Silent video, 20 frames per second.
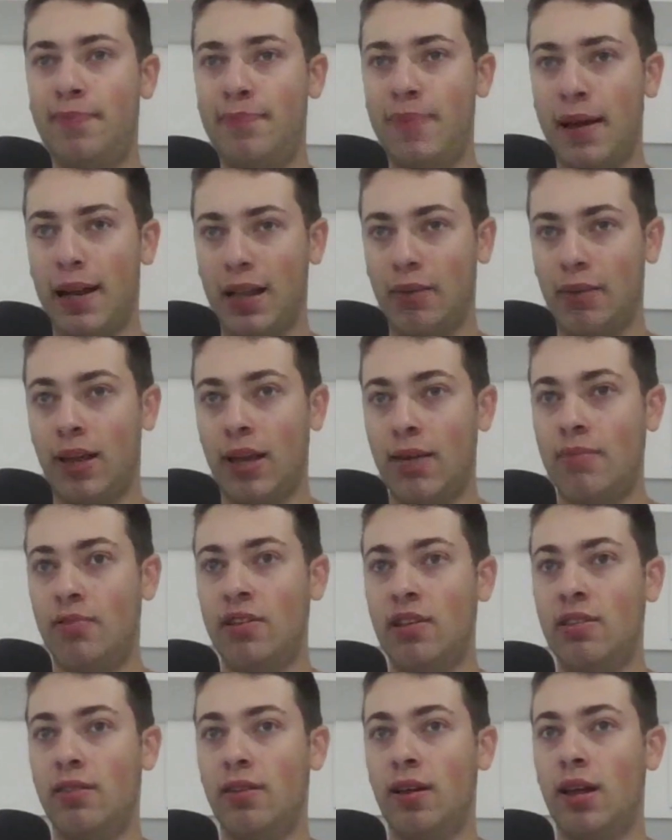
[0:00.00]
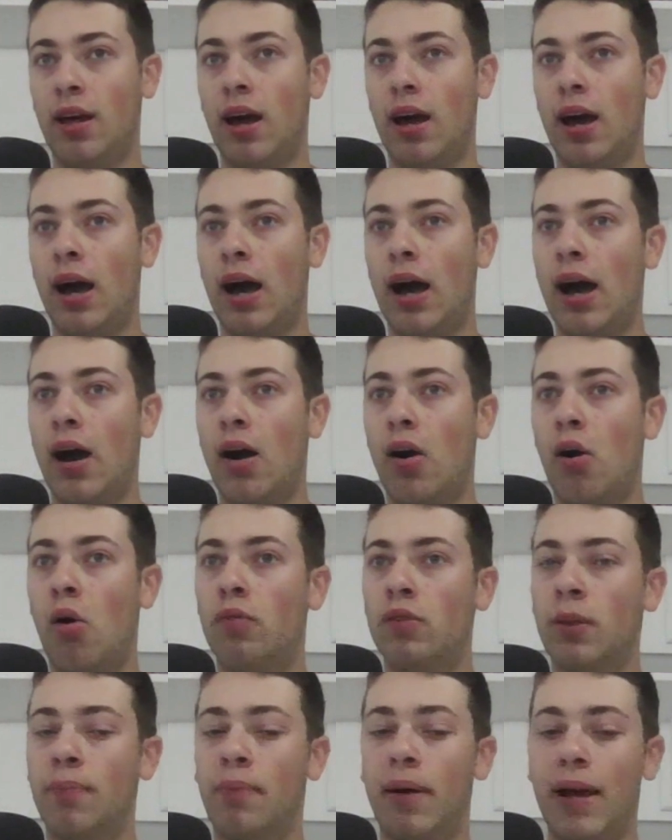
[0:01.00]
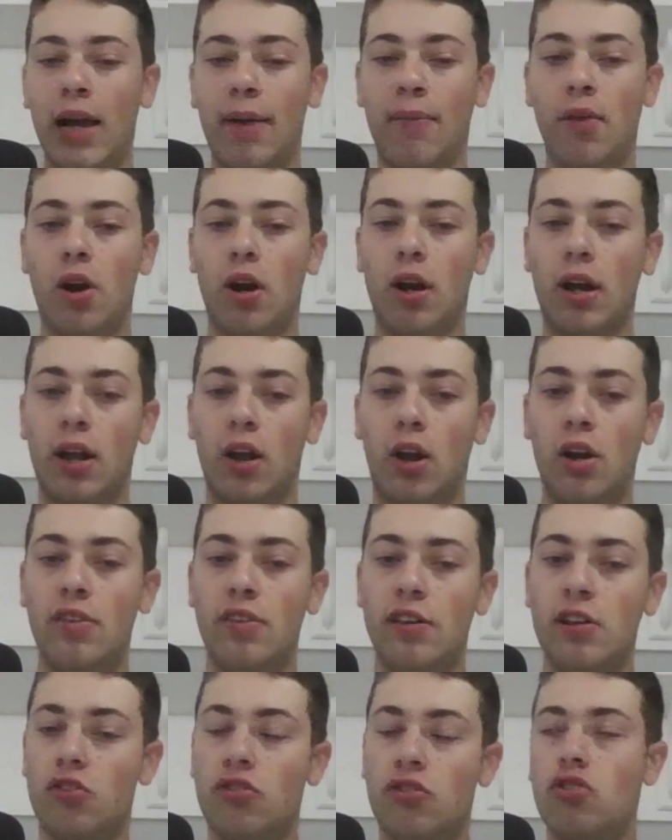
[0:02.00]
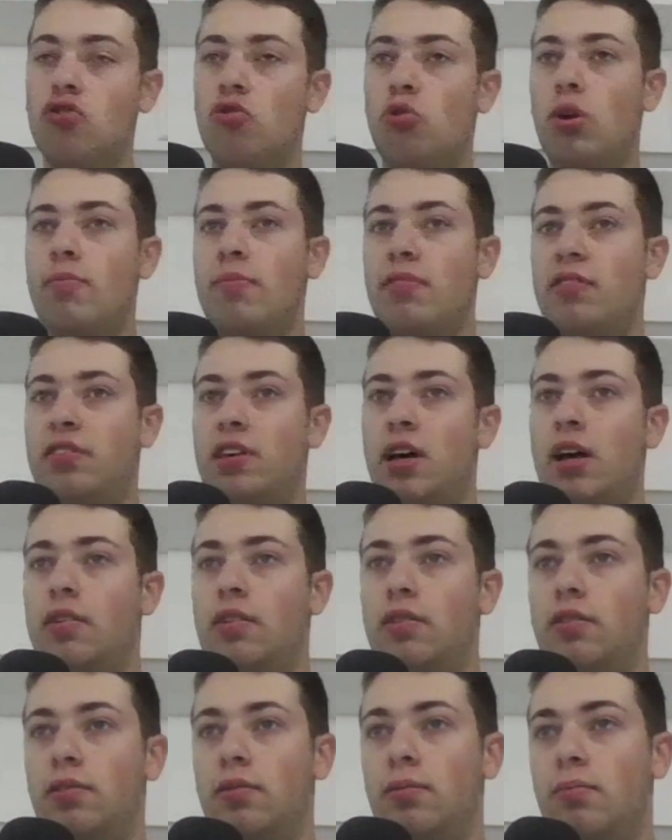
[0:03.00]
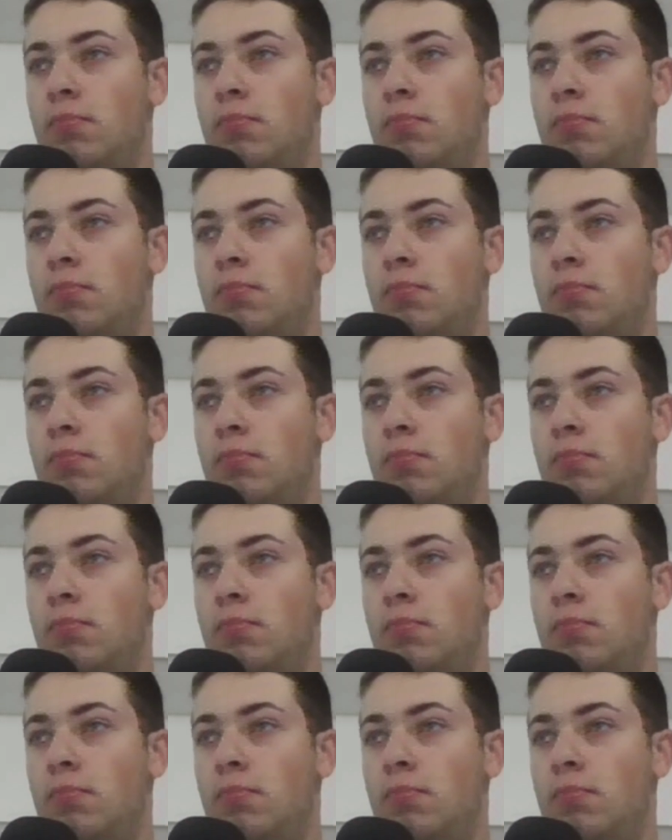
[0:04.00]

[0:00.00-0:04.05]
pick up late in the season off the buyout market. I heard he's interested in joining the Suns.